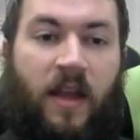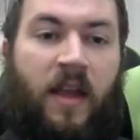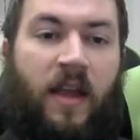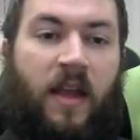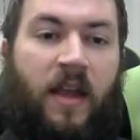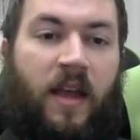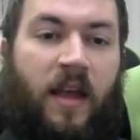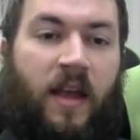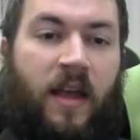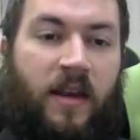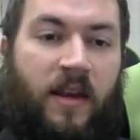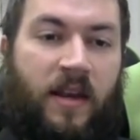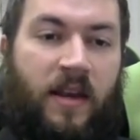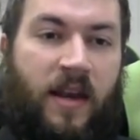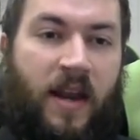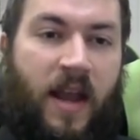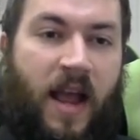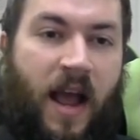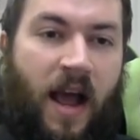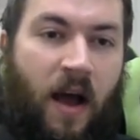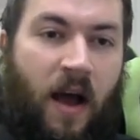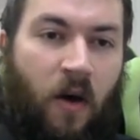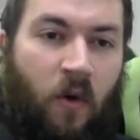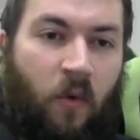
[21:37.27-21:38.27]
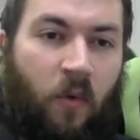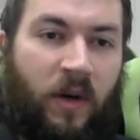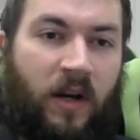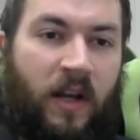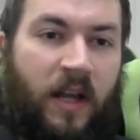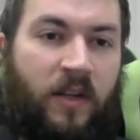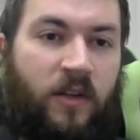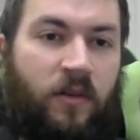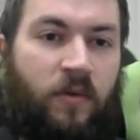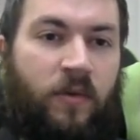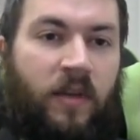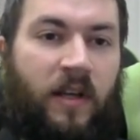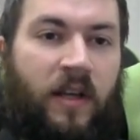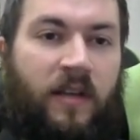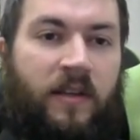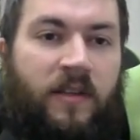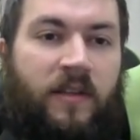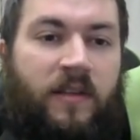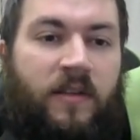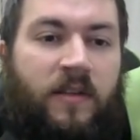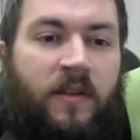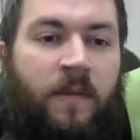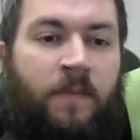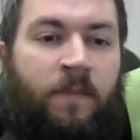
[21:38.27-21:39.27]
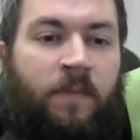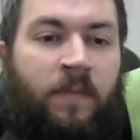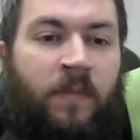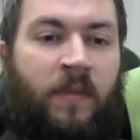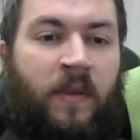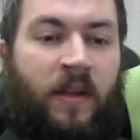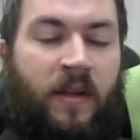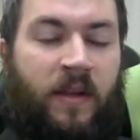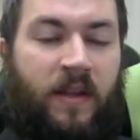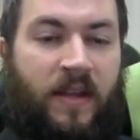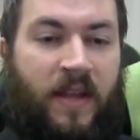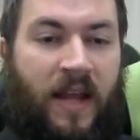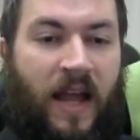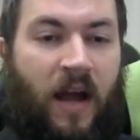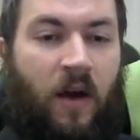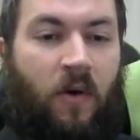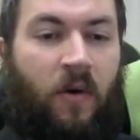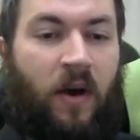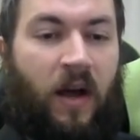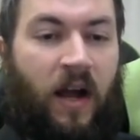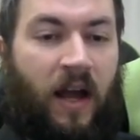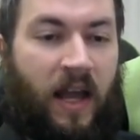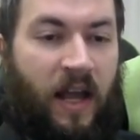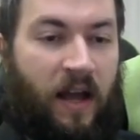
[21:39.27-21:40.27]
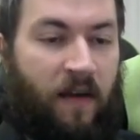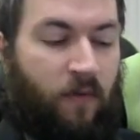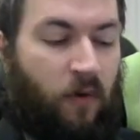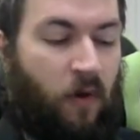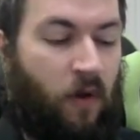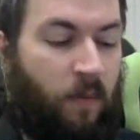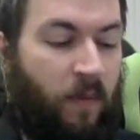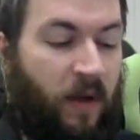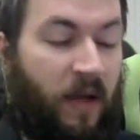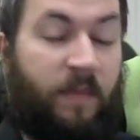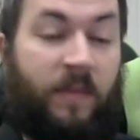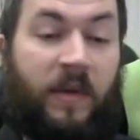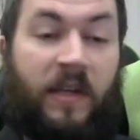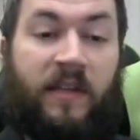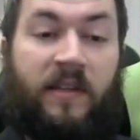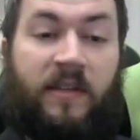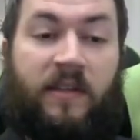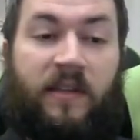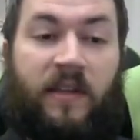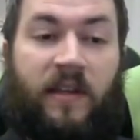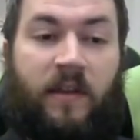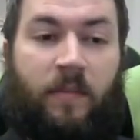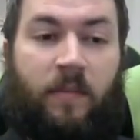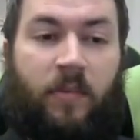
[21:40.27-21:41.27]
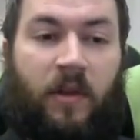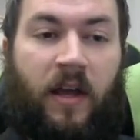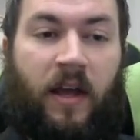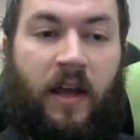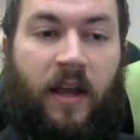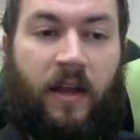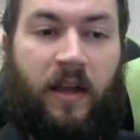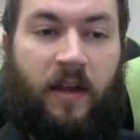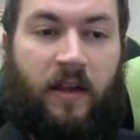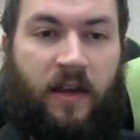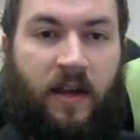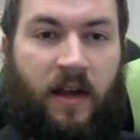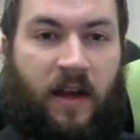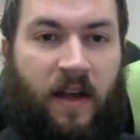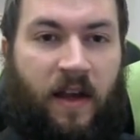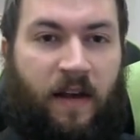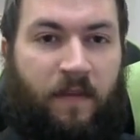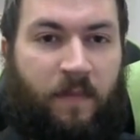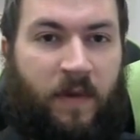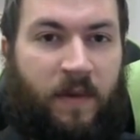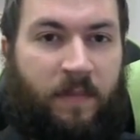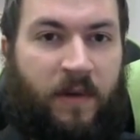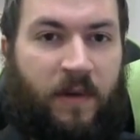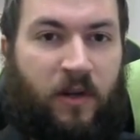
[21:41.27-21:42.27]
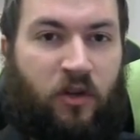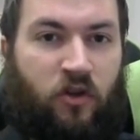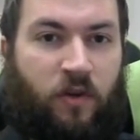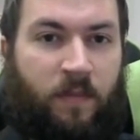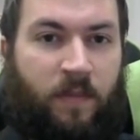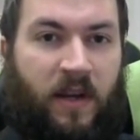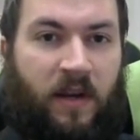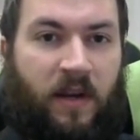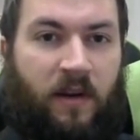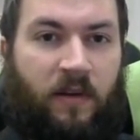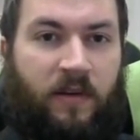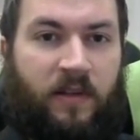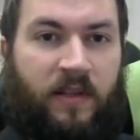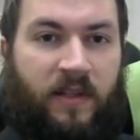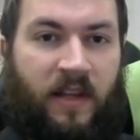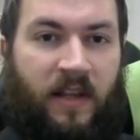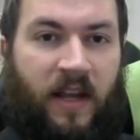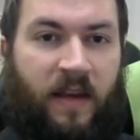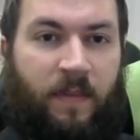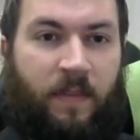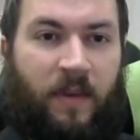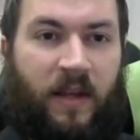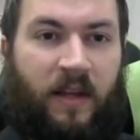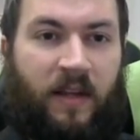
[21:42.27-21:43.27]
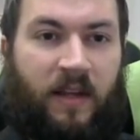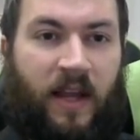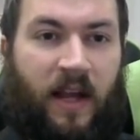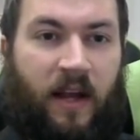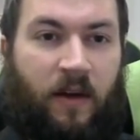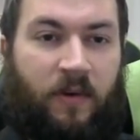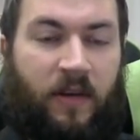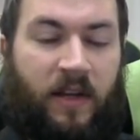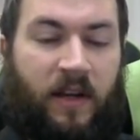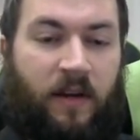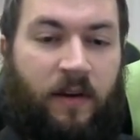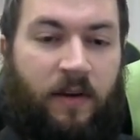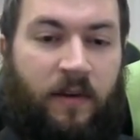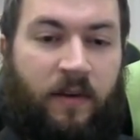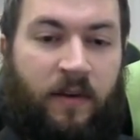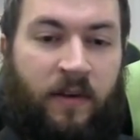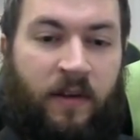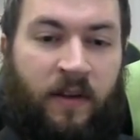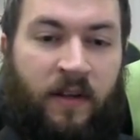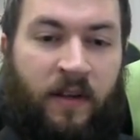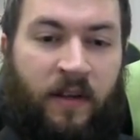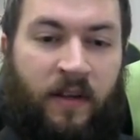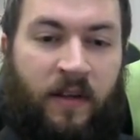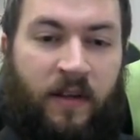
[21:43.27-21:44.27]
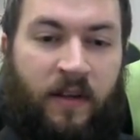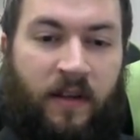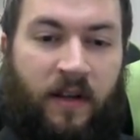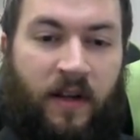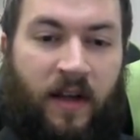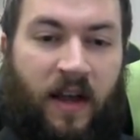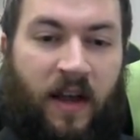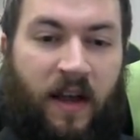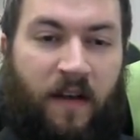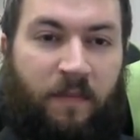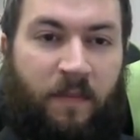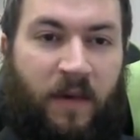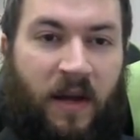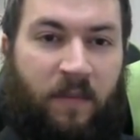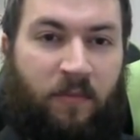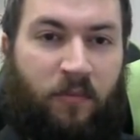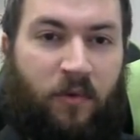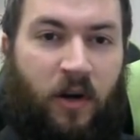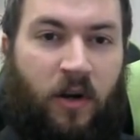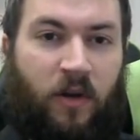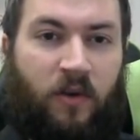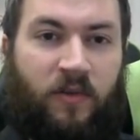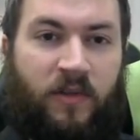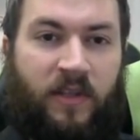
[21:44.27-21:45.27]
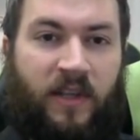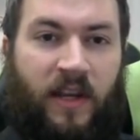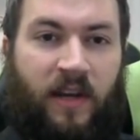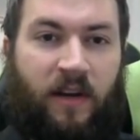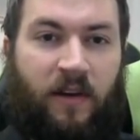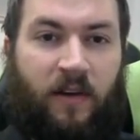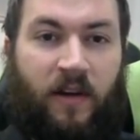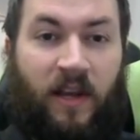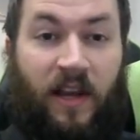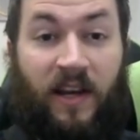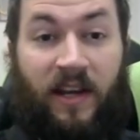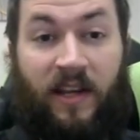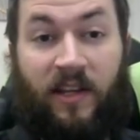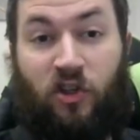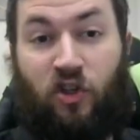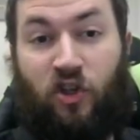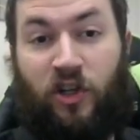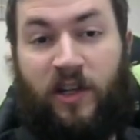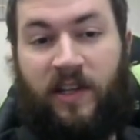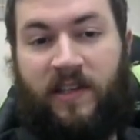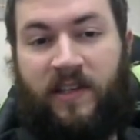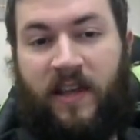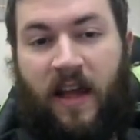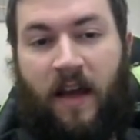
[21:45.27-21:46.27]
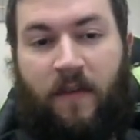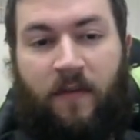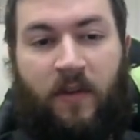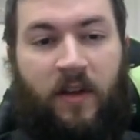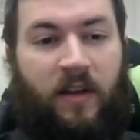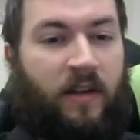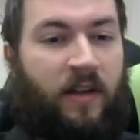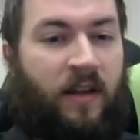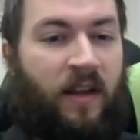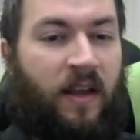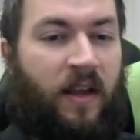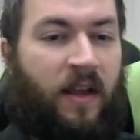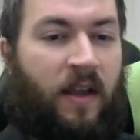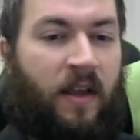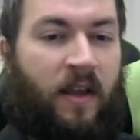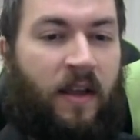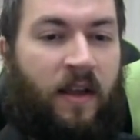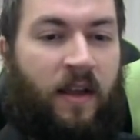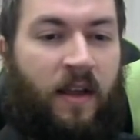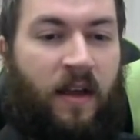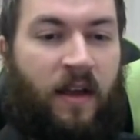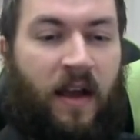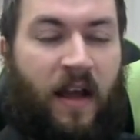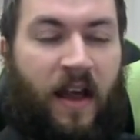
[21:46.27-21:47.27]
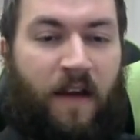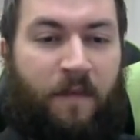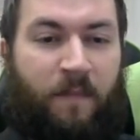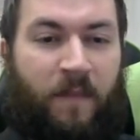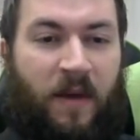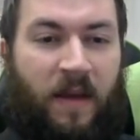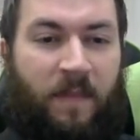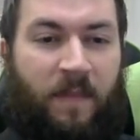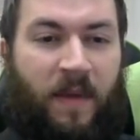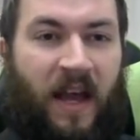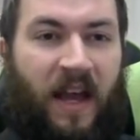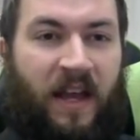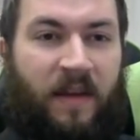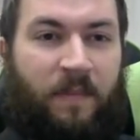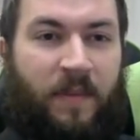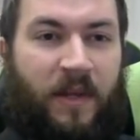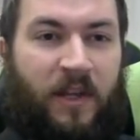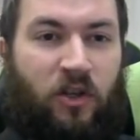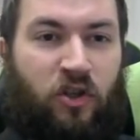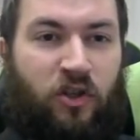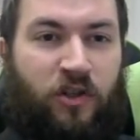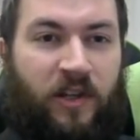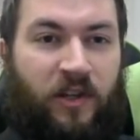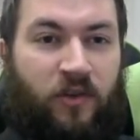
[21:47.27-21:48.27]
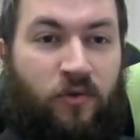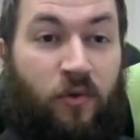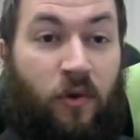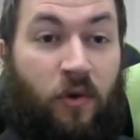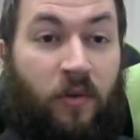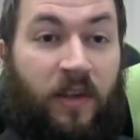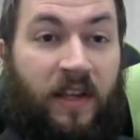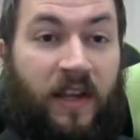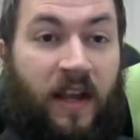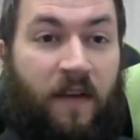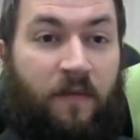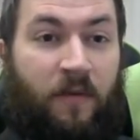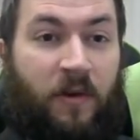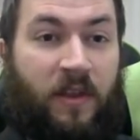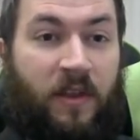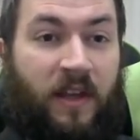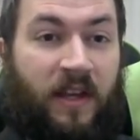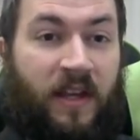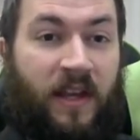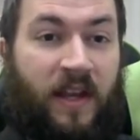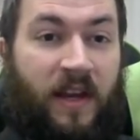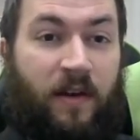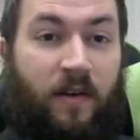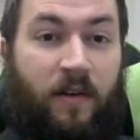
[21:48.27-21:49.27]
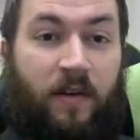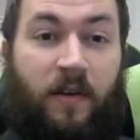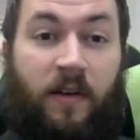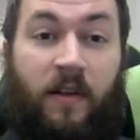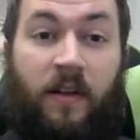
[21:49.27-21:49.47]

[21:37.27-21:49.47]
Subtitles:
And now when I do this, now I have all my pieces in play. I have my bishop here, sniping down here. I have my bros here, hitting g7. I have my bad bitch controlling everything here.